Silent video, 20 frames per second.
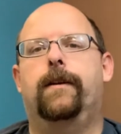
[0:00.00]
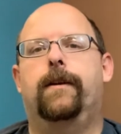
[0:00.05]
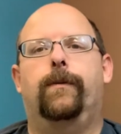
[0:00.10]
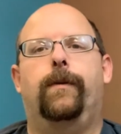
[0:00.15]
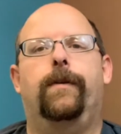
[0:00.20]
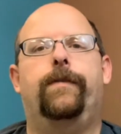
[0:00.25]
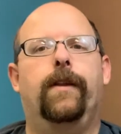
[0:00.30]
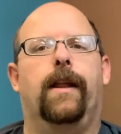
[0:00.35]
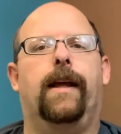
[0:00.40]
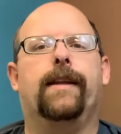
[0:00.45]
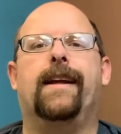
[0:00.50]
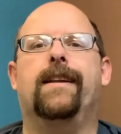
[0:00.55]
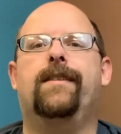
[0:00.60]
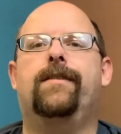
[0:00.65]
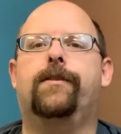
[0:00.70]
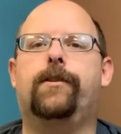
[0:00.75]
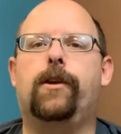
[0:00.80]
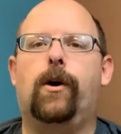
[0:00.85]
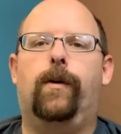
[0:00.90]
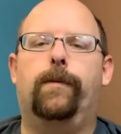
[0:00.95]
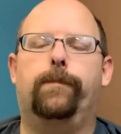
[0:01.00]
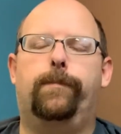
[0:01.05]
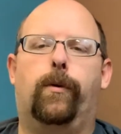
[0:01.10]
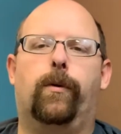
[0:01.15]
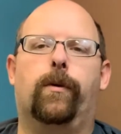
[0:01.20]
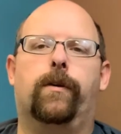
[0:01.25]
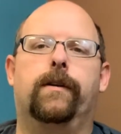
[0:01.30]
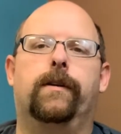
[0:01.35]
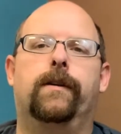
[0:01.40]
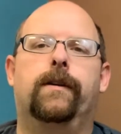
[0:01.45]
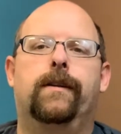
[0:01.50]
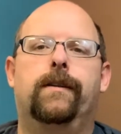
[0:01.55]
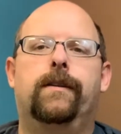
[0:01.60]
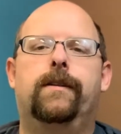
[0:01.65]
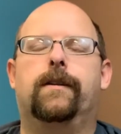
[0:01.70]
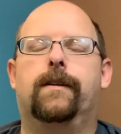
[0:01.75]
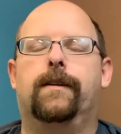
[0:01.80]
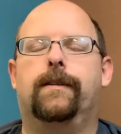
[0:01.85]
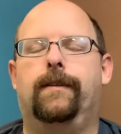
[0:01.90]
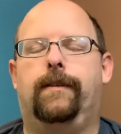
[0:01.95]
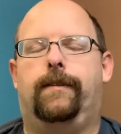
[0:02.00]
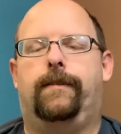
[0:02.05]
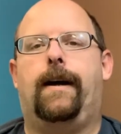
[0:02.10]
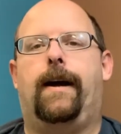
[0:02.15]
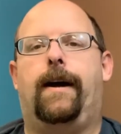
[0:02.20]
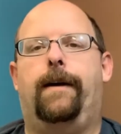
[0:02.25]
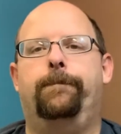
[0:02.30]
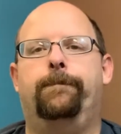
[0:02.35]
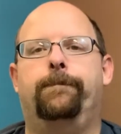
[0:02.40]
We feel like that's so important during this time.